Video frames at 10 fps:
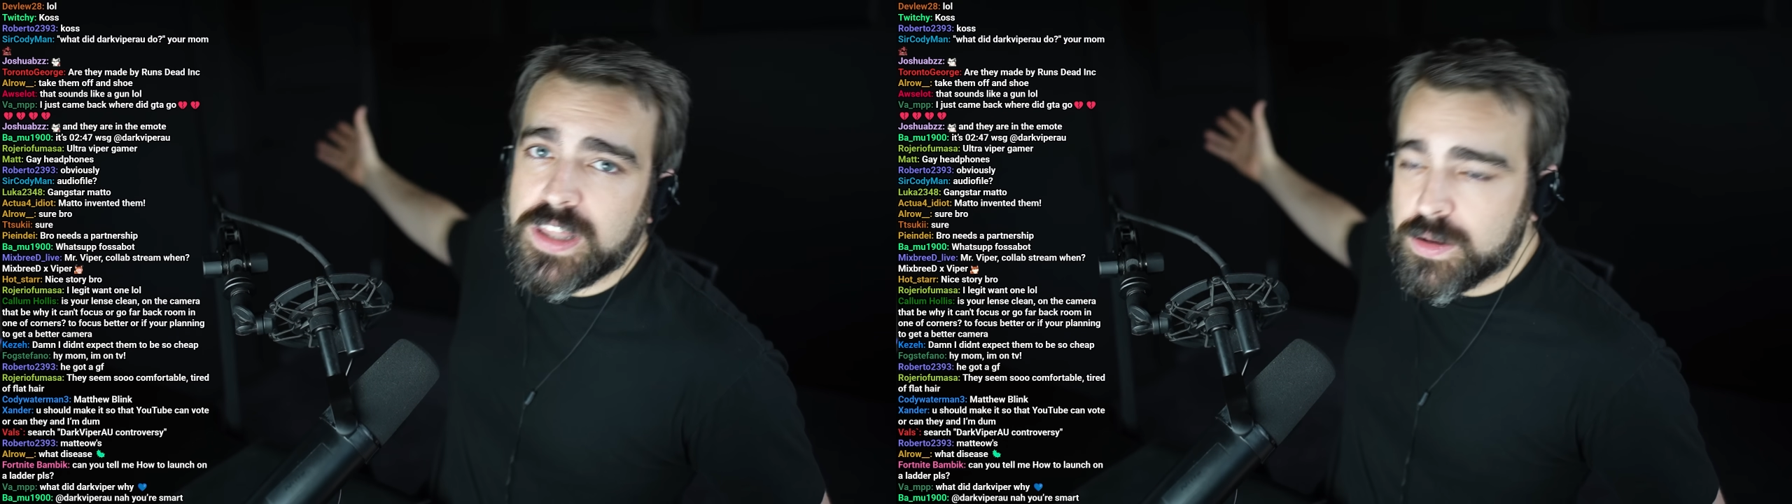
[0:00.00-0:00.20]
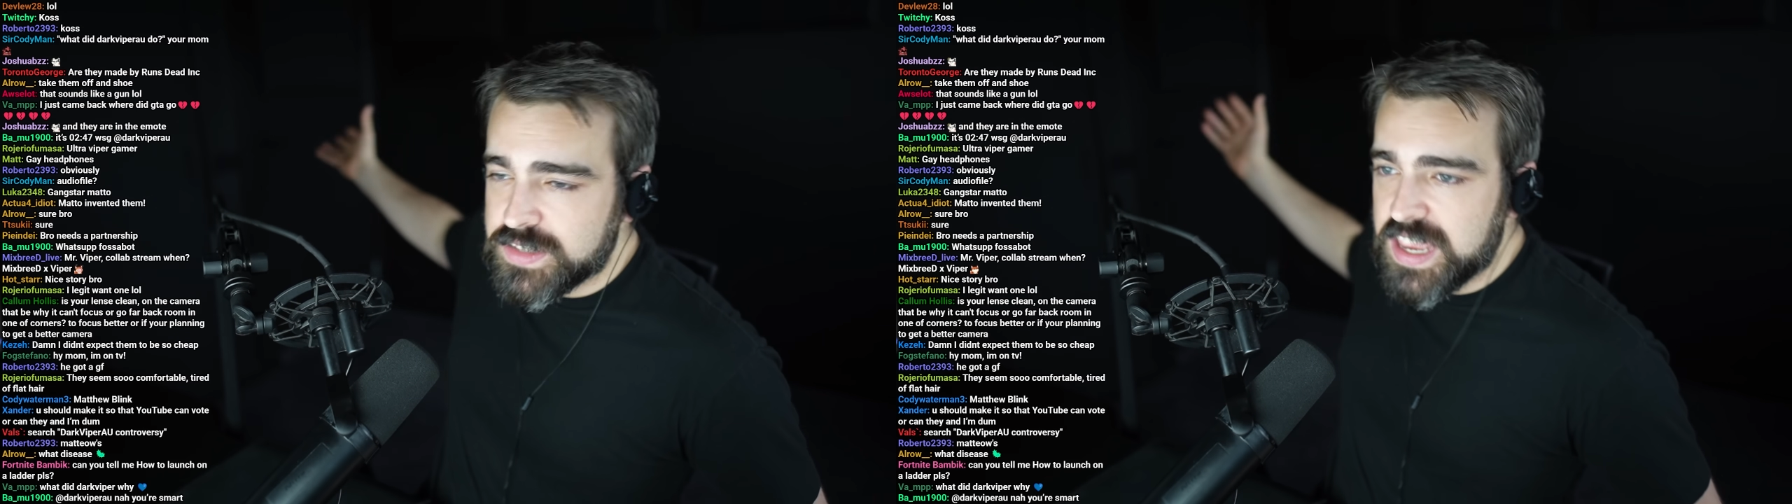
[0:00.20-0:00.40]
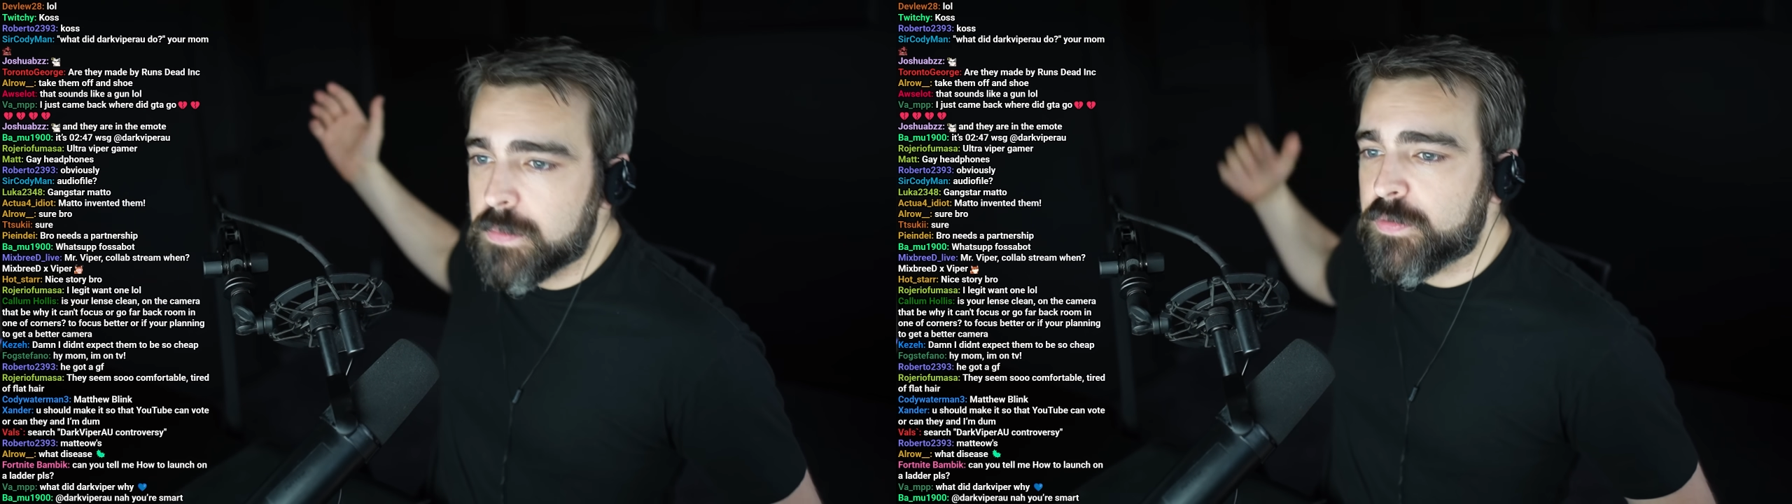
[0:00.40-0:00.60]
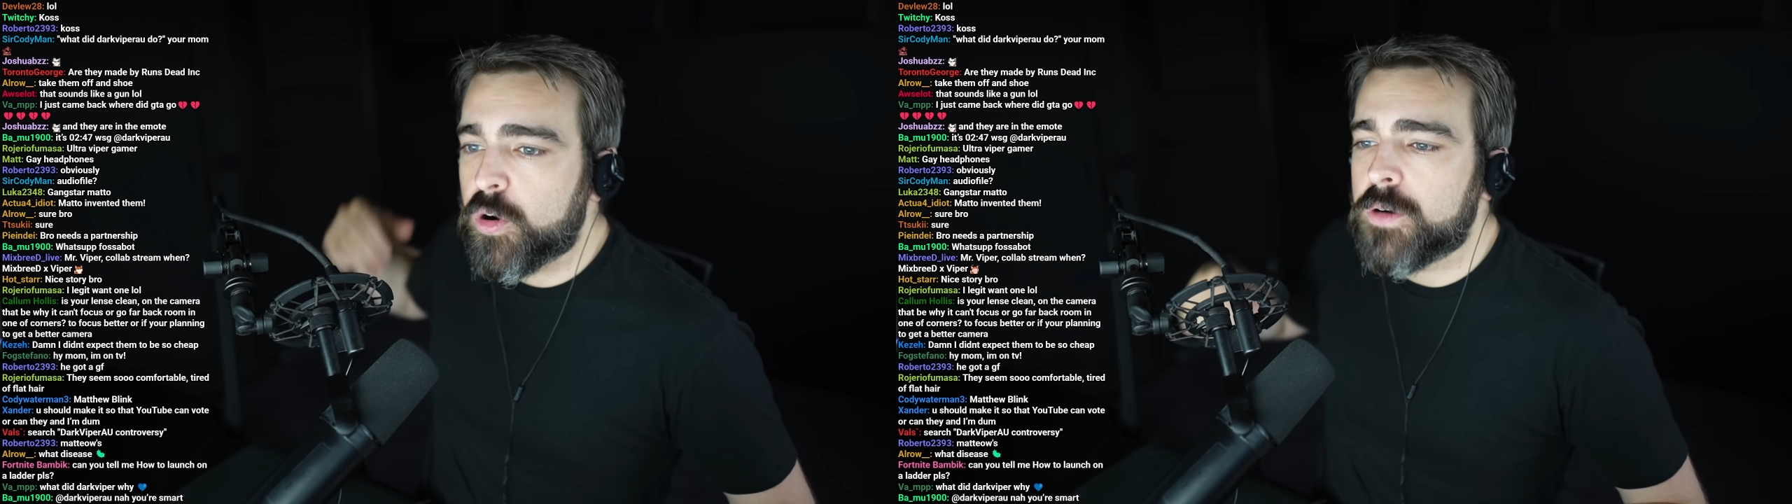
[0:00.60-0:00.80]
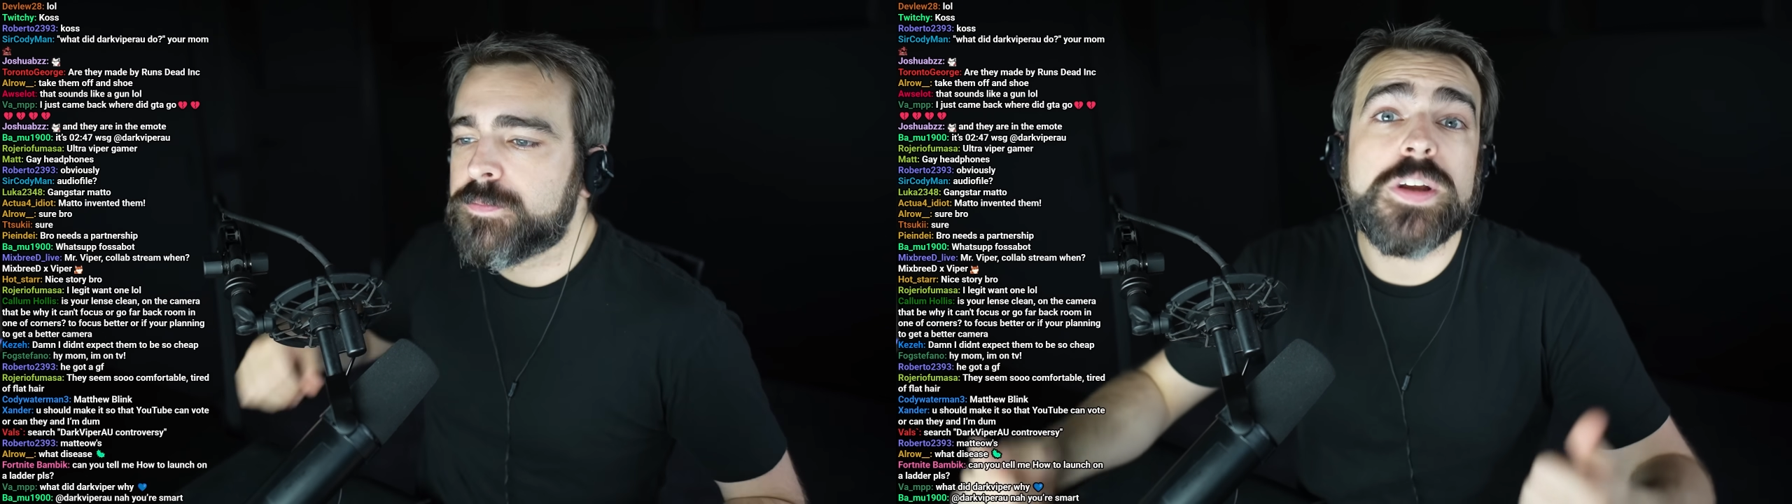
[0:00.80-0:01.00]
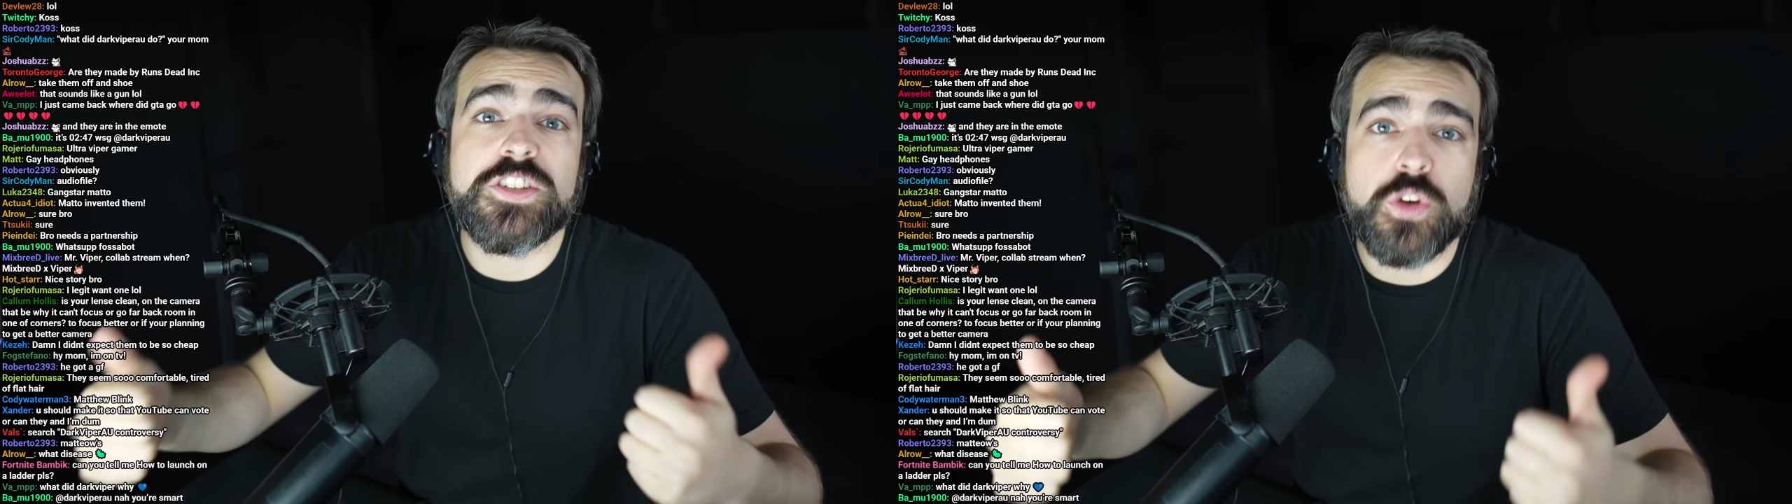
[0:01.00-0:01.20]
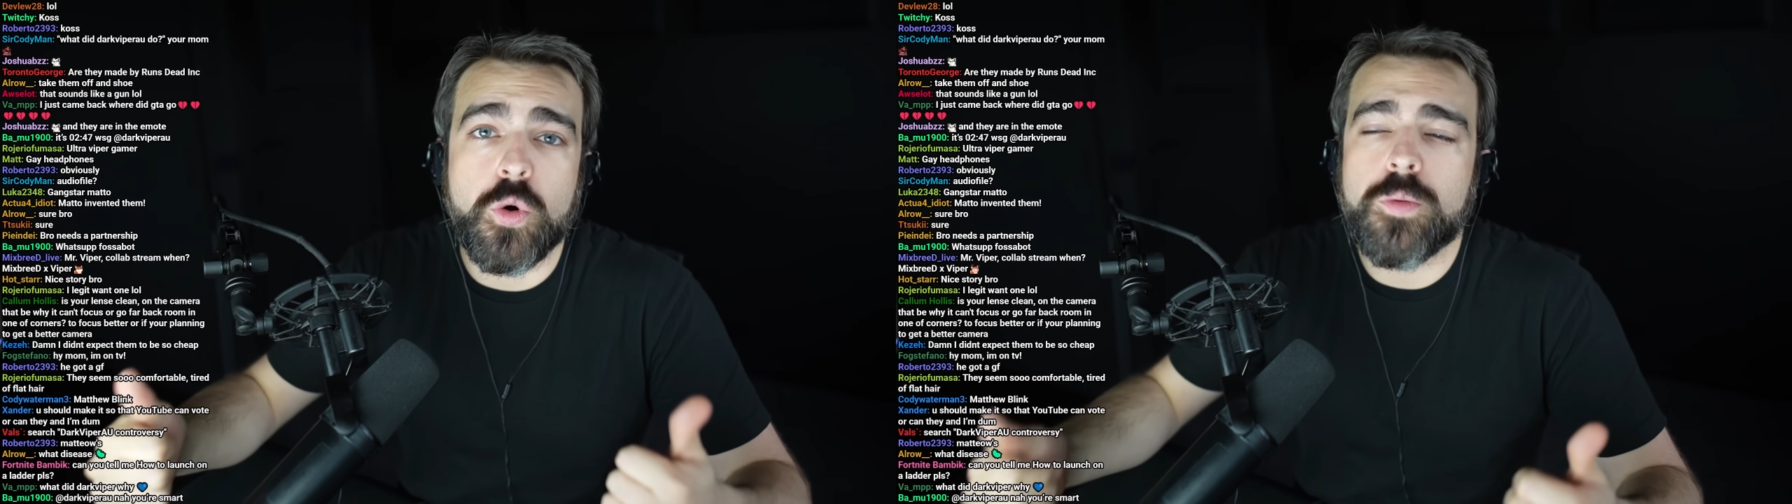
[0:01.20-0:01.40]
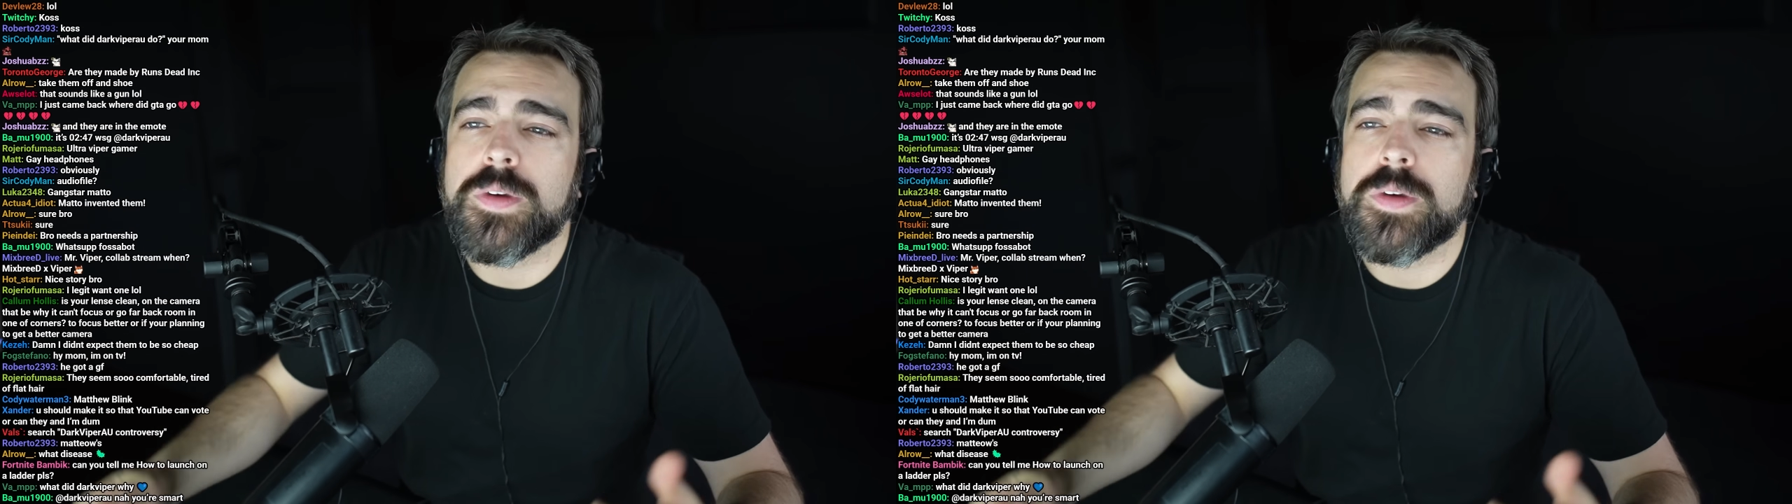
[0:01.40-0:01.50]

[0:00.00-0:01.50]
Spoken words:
that I was taking before, which is cool.